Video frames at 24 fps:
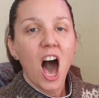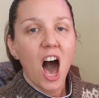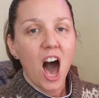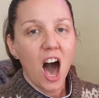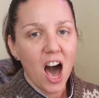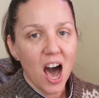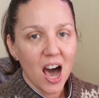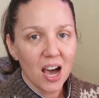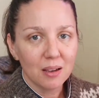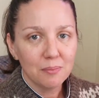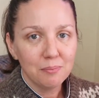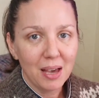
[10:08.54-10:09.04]

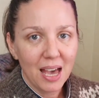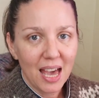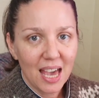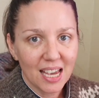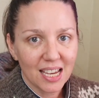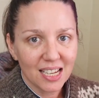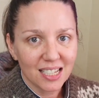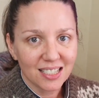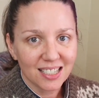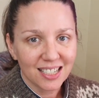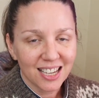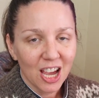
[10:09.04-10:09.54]
I
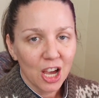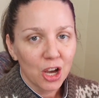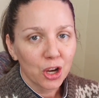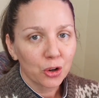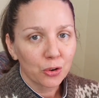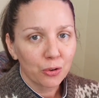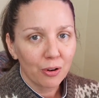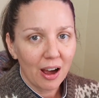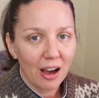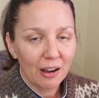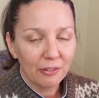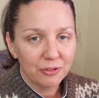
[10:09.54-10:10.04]
made
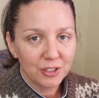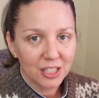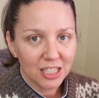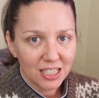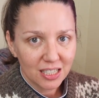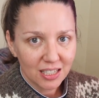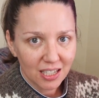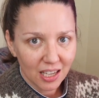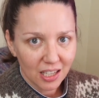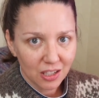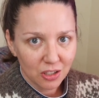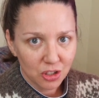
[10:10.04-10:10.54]
Crafty
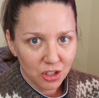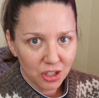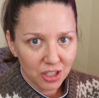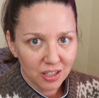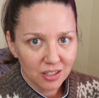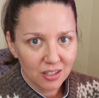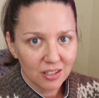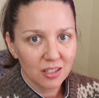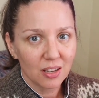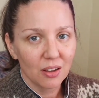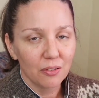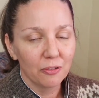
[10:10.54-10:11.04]

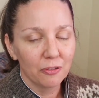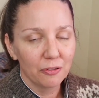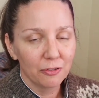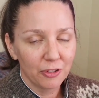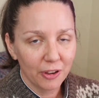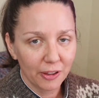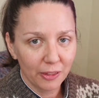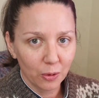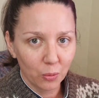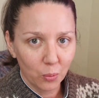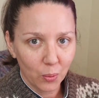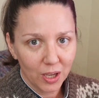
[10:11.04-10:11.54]
Intentions
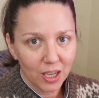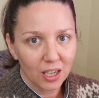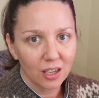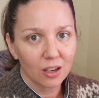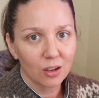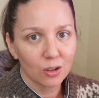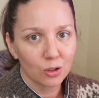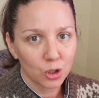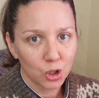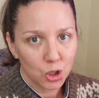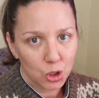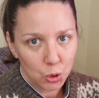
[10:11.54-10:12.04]

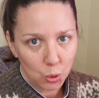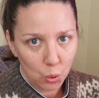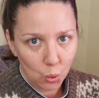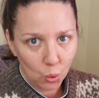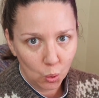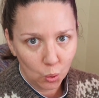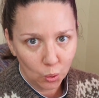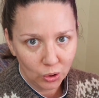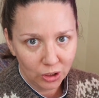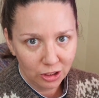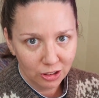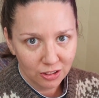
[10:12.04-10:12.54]
Featherwing
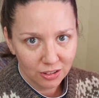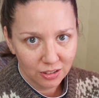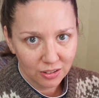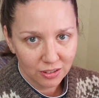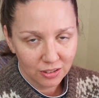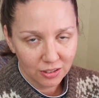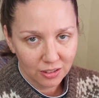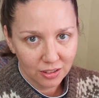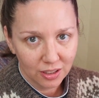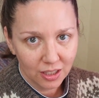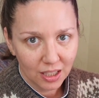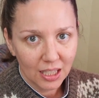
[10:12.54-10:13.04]
Shawl
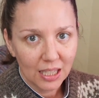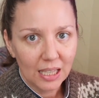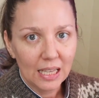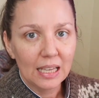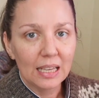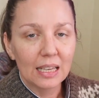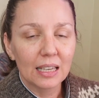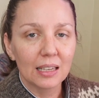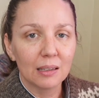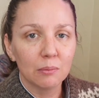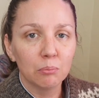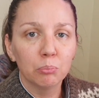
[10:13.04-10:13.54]

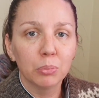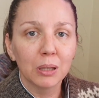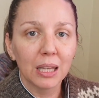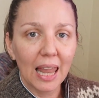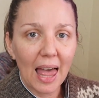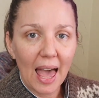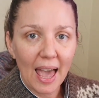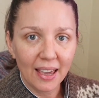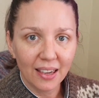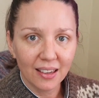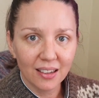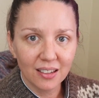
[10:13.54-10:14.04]
in
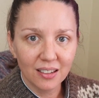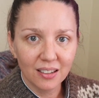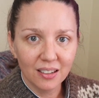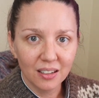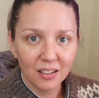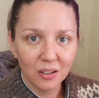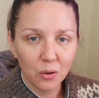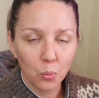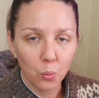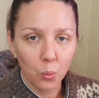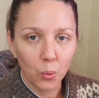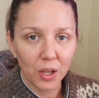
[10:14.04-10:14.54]
black
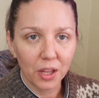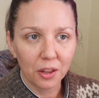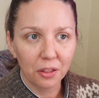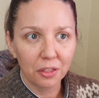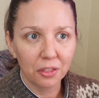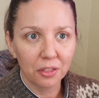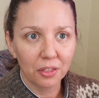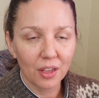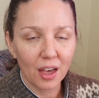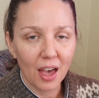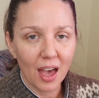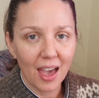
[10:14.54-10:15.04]

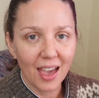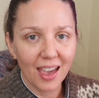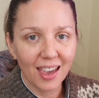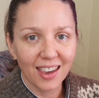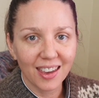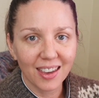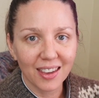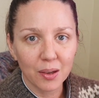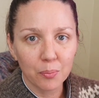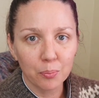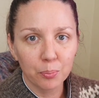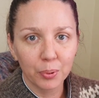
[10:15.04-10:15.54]
with
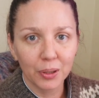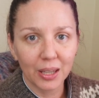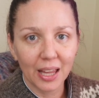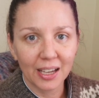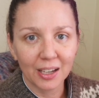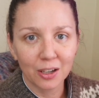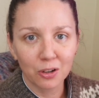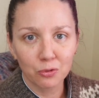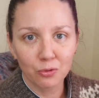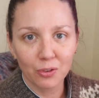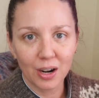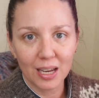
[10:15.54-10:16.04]
a black
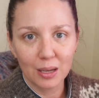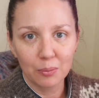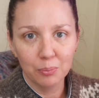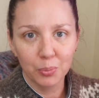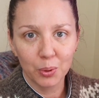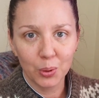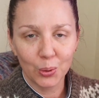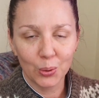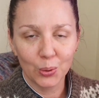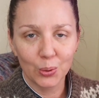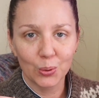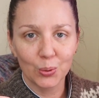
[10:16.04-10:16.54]
and
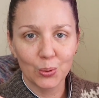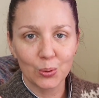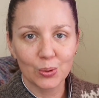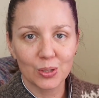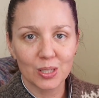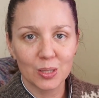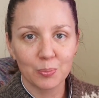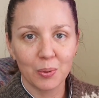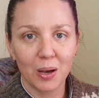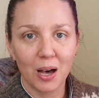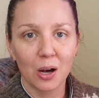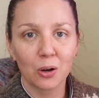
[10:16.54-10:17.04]
rainbow
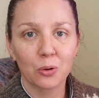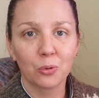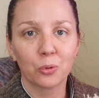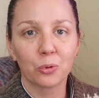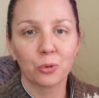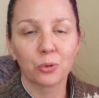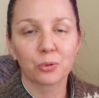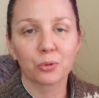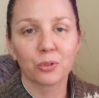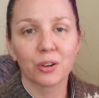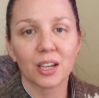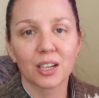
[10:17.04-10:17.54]
sparkle
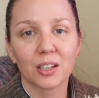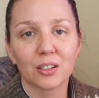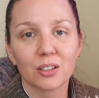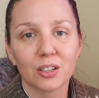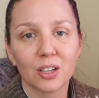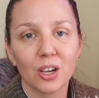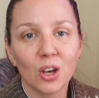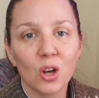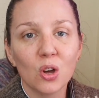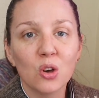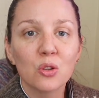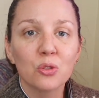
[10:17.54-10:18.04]
thread
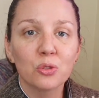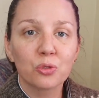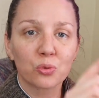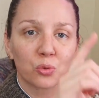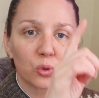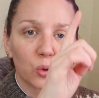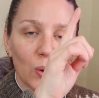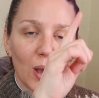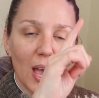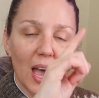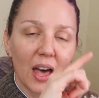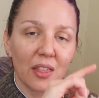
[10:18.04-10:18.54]

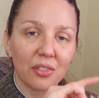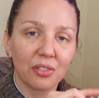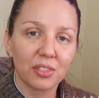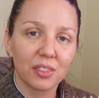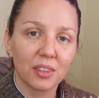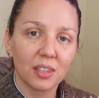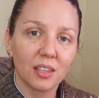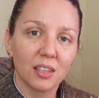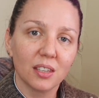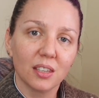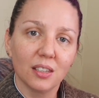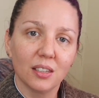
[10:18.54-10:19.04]
throughout
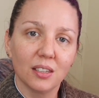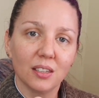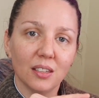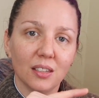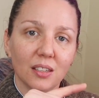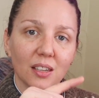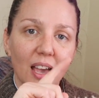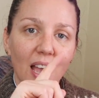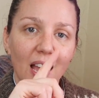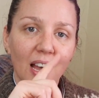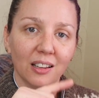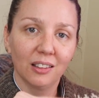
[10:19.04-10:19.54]

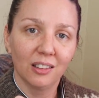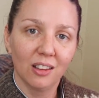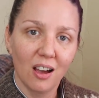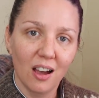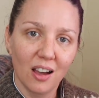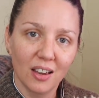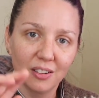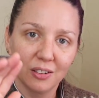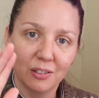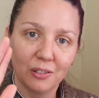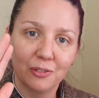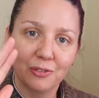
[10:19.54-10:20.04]
the
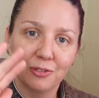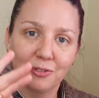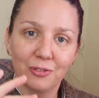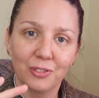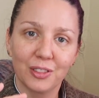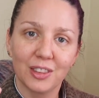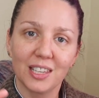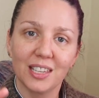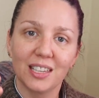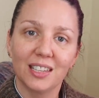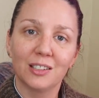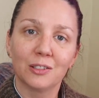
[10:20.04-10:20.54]
outline
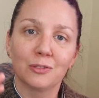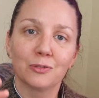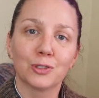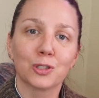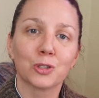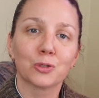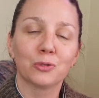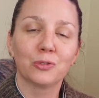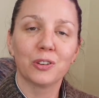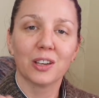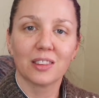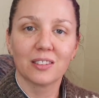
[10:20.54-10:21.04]
of the
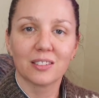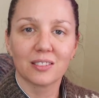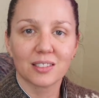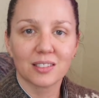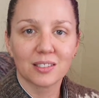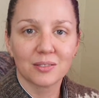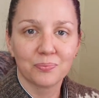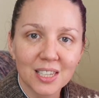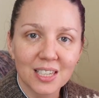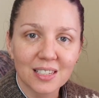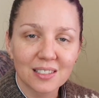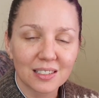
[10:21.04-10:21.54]
individual
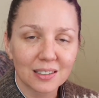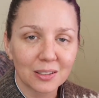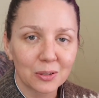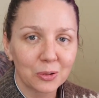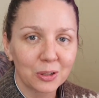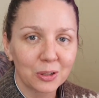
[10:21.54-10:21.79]
feathers. Here's a little